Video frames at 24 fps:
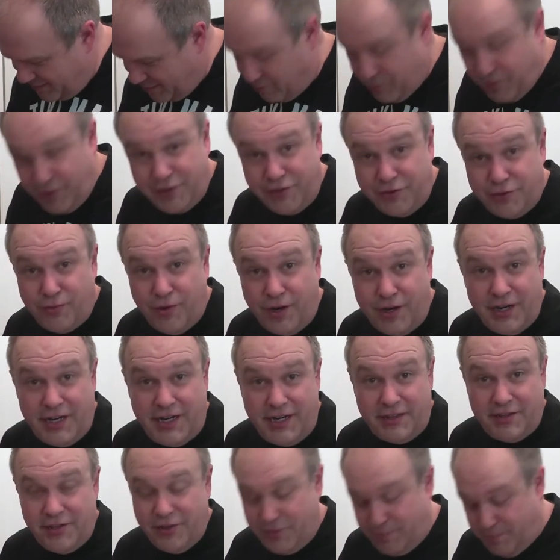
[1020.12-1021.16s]
I'm really just wanting to
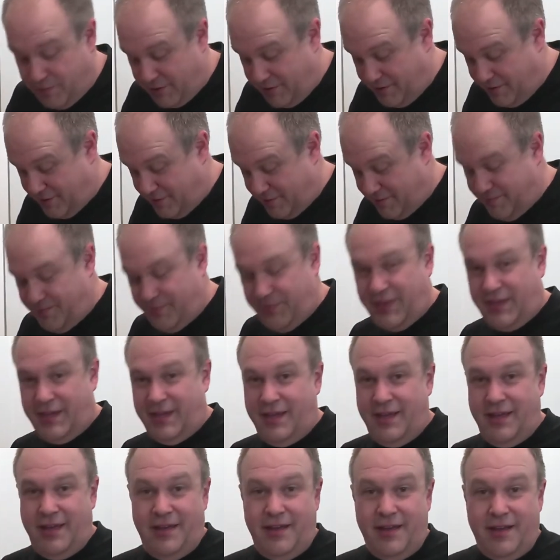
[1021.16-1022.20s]
eat this, but
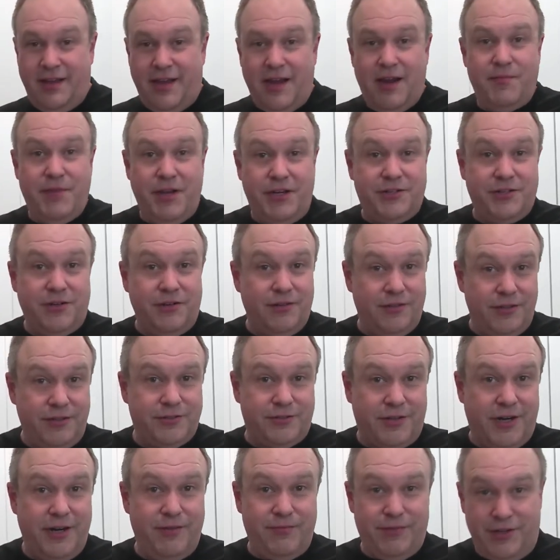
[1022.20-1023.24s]
gotta make sure it looks
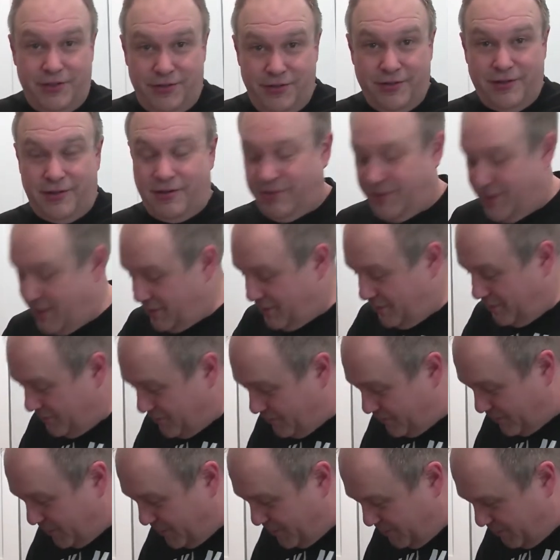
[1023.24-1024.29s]
right and we do it correctly
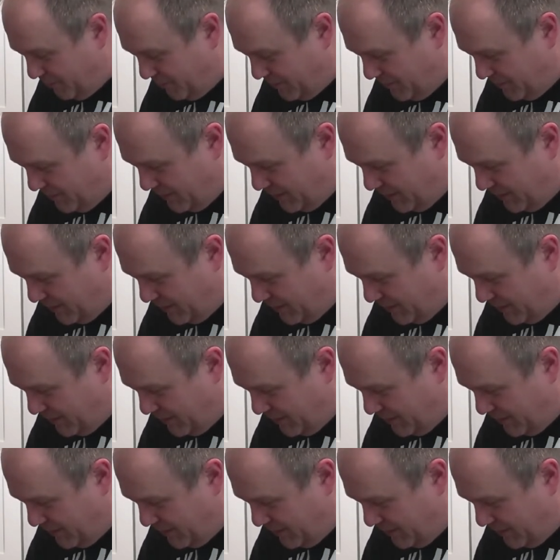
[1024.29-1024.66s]
for you.